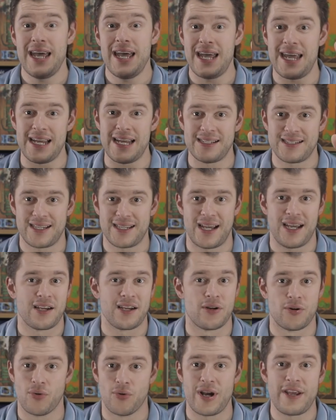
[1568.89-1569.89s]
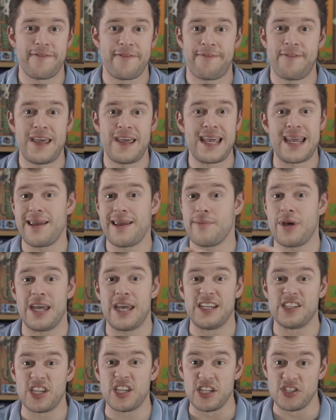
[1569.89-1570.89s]
It's a great theme,
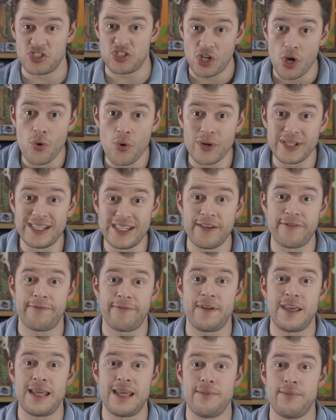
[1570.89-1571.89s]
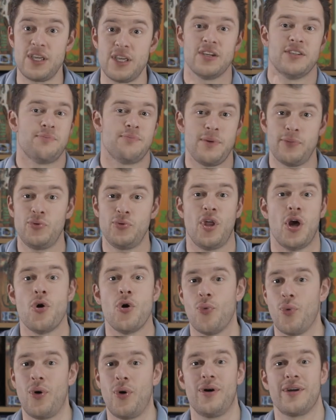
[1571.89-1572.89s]
it's intuitive theme because people know
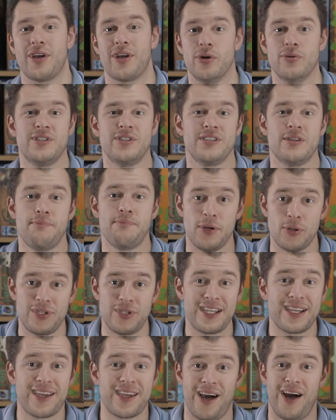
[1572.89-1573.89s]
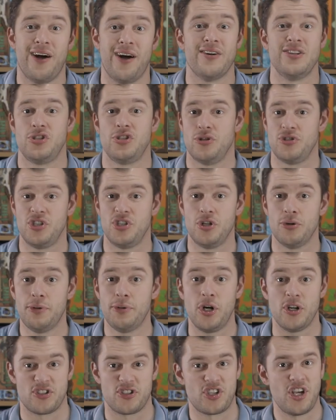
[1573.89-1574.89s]
what goes into building a car and dodging your
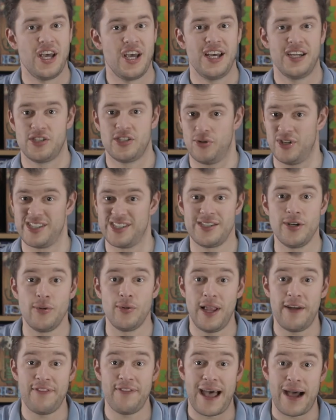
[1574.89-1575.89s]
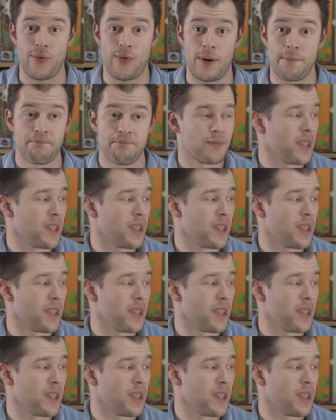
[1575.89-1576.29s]
boss. So I still love that one.